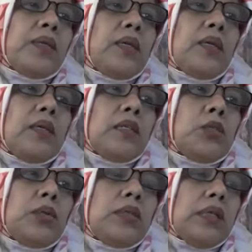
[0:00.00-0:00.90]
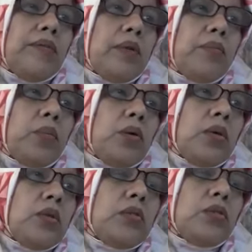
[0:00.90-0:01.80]
Another
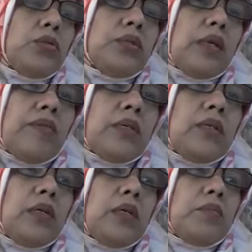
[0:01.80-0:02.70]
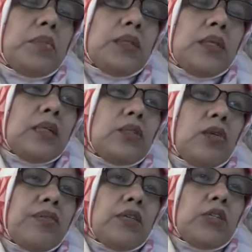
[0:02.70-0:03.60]
27.27%
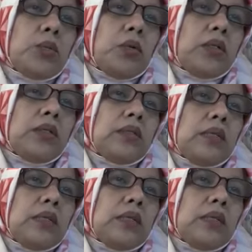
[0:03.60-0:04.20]
of the respondents